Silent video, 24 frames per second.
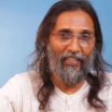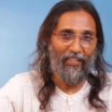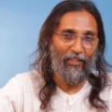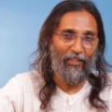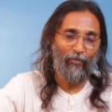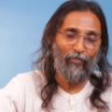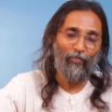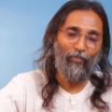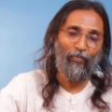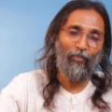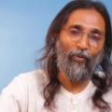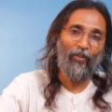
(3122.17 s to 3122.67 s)

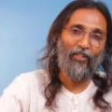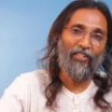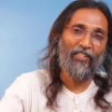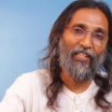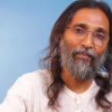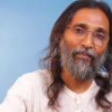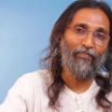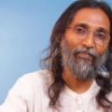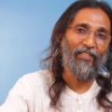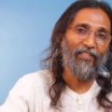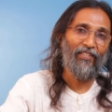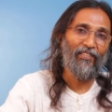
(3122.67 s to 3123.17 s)
It
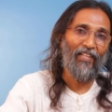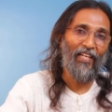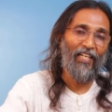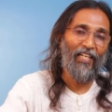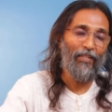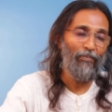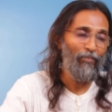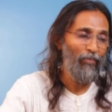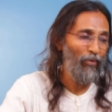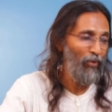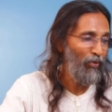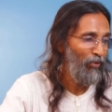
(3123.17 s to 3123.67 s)
puts up the
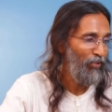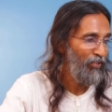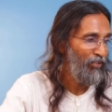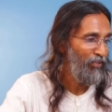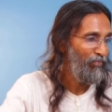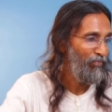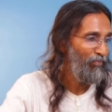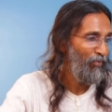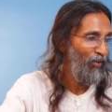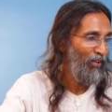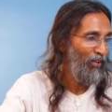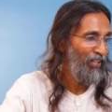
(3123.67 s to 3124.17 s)

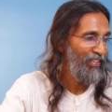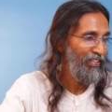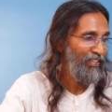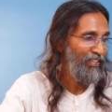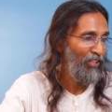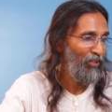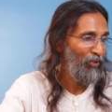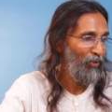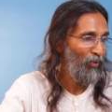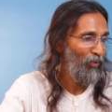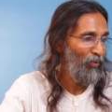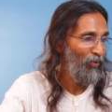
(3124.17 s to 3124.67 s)
signboards, point
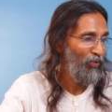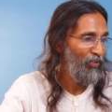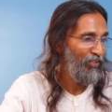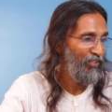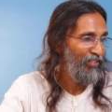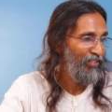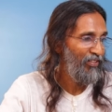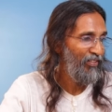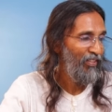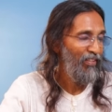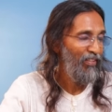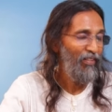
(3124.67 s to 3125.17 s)
the
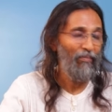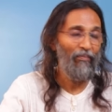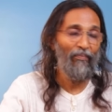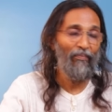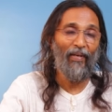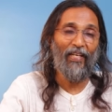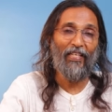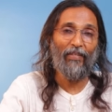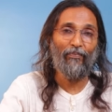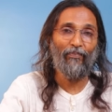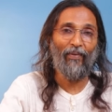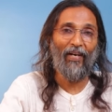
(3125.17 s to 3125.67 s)
roads,
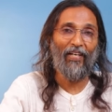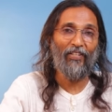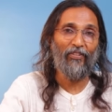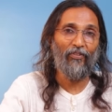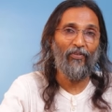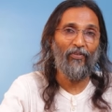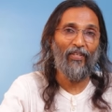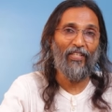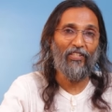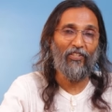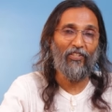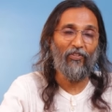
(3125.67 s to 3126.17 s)
main
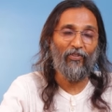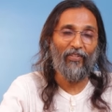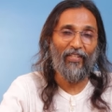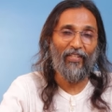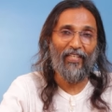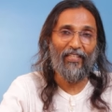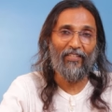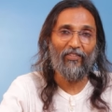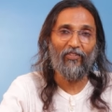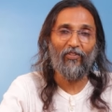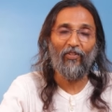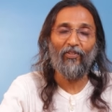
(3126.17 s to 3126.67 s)
pathways to
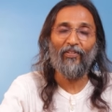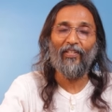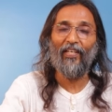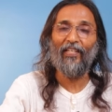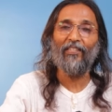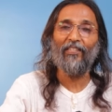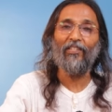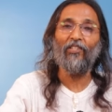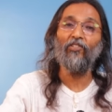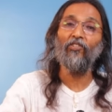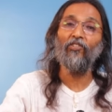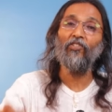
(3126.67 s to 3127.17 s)
take, so
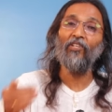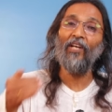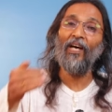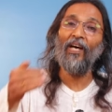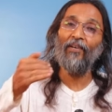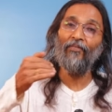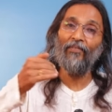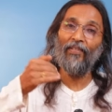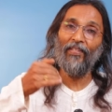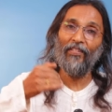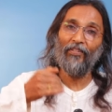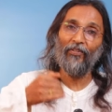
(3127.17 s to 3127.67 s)
that the
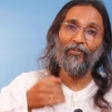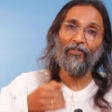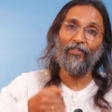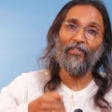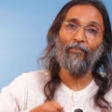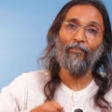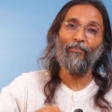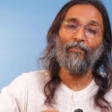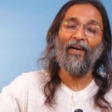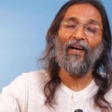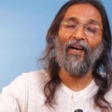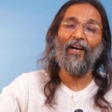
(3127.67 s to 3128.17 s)
traveler on
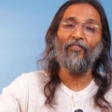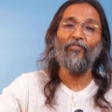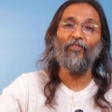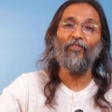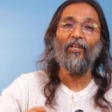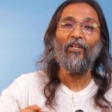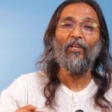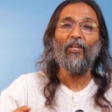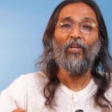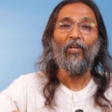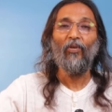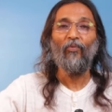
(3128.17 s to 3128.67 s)
the path
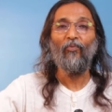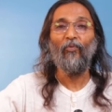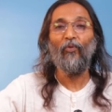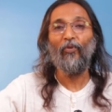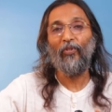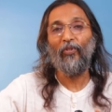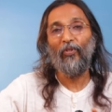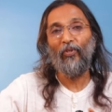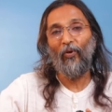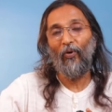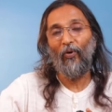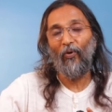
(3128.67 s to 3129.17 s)

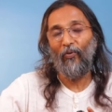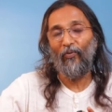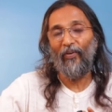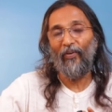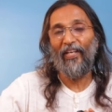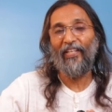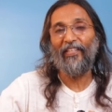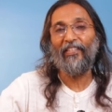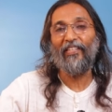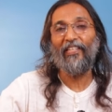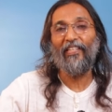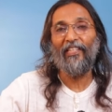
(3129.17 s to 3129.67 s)
would know
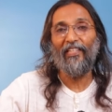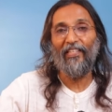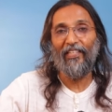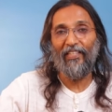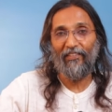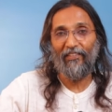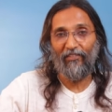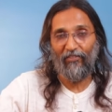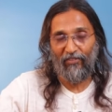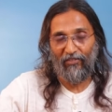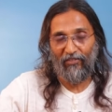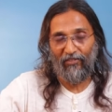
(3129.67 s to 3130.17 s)
where he
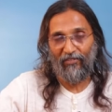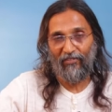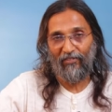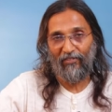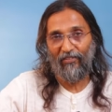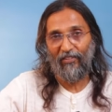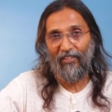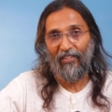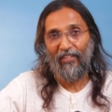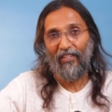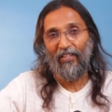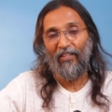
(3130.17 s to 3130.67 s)

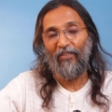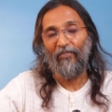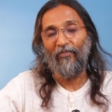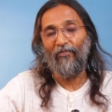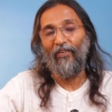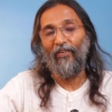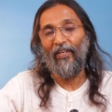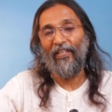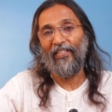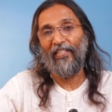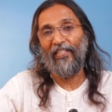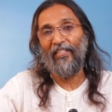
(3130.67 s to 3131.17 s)

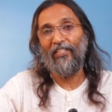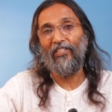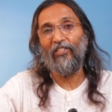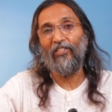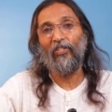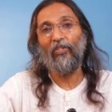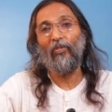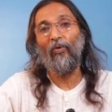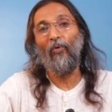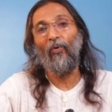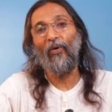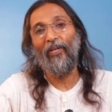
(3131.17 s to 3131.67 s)

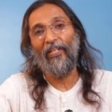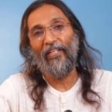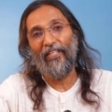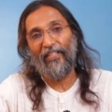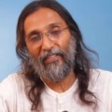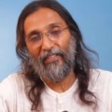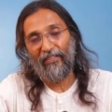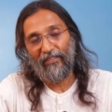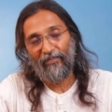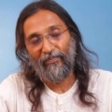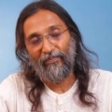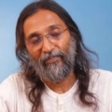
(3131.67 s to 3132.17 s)
is
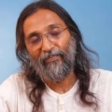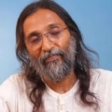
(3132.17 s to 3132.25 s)
going.